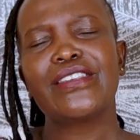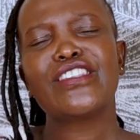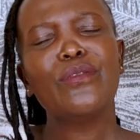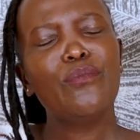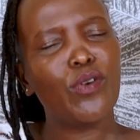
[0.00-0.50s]

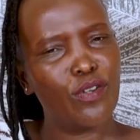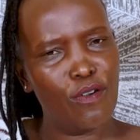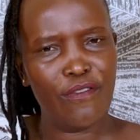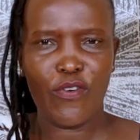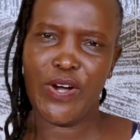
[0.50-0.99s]
symbol
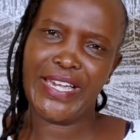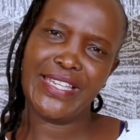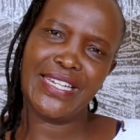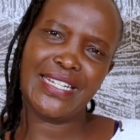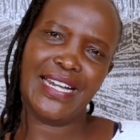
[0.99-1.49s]
of our
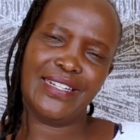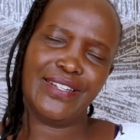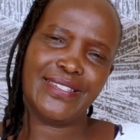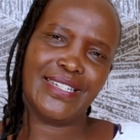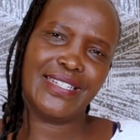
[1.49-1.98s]
Kenyan
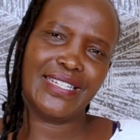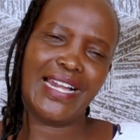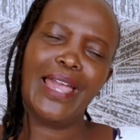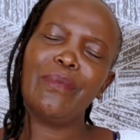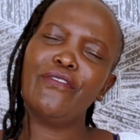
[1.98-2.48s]

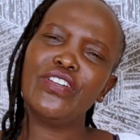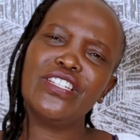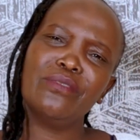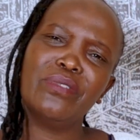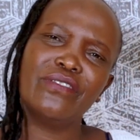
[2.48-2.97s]
setting. I'm
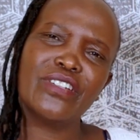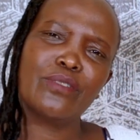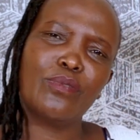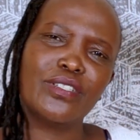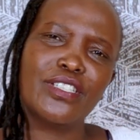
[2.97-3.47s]
avoiding being
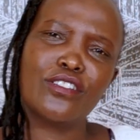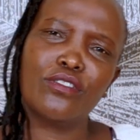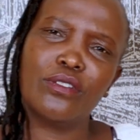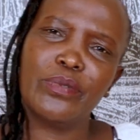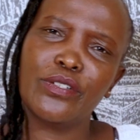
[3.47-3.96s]
very
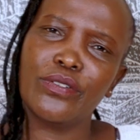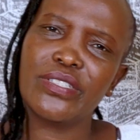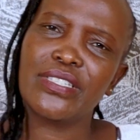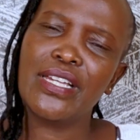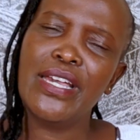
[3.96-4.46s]
political
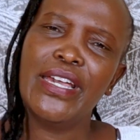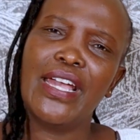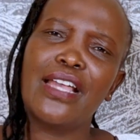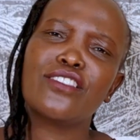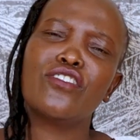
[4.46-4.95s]
because
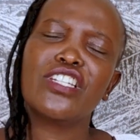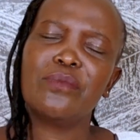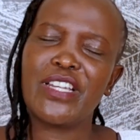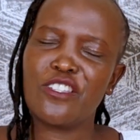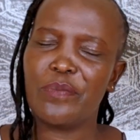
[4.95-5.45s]
it's not
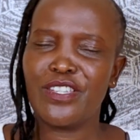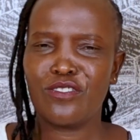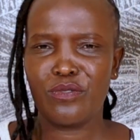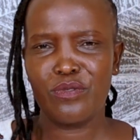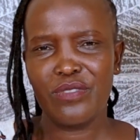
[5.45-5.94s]
in my space
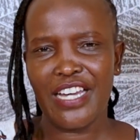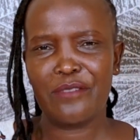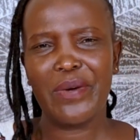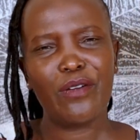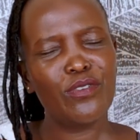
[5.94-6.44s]
to do
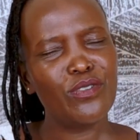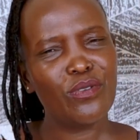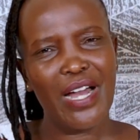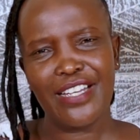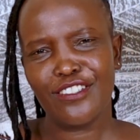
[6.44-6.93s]
that. But I want
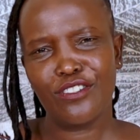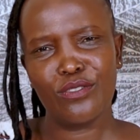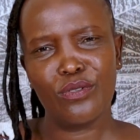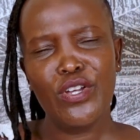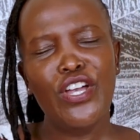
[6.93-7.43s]
to ask
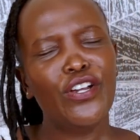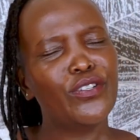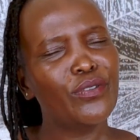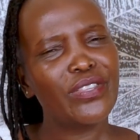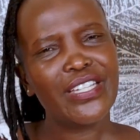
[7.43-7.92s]
you,
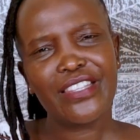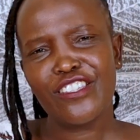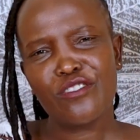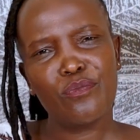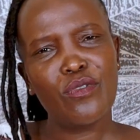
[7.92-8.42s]
do you think
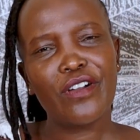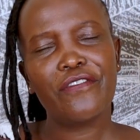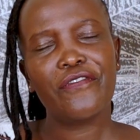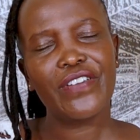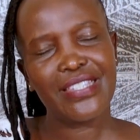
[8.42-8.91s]
this book
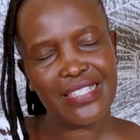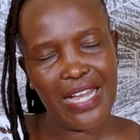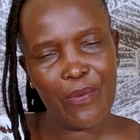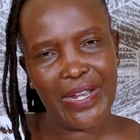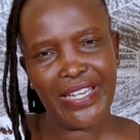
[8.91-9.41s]
fits
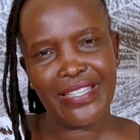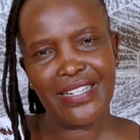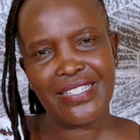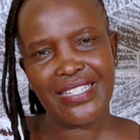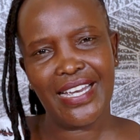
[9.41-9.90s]
our
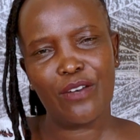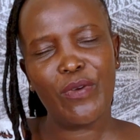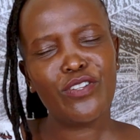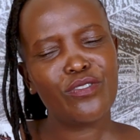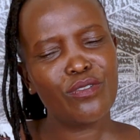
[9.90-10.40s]
Kenyan style?
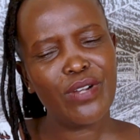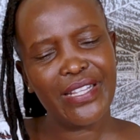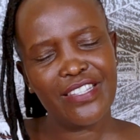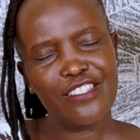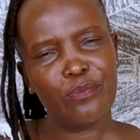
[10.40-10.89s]
When you look
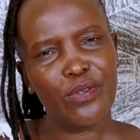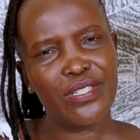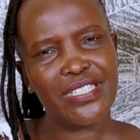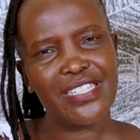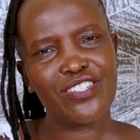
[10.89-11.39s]
at these
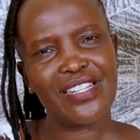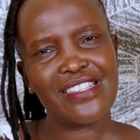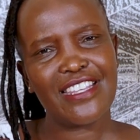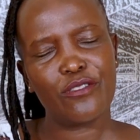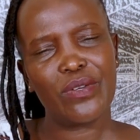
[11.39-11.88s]

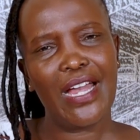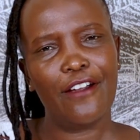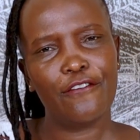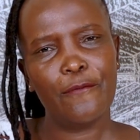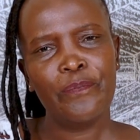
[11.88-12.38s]
politicians that we
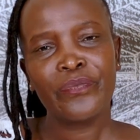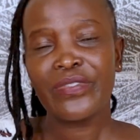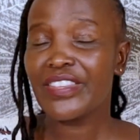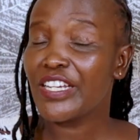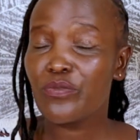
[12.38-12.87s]
have,
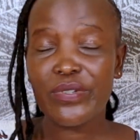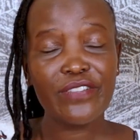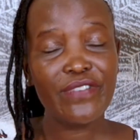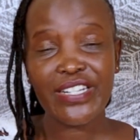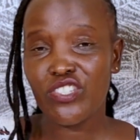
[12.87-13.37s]
that we
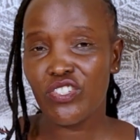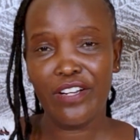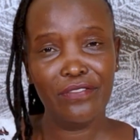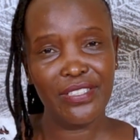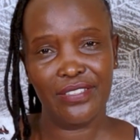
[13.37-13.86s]
very
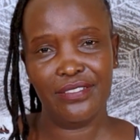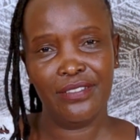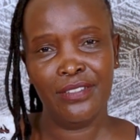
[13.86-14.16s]
cheerfully,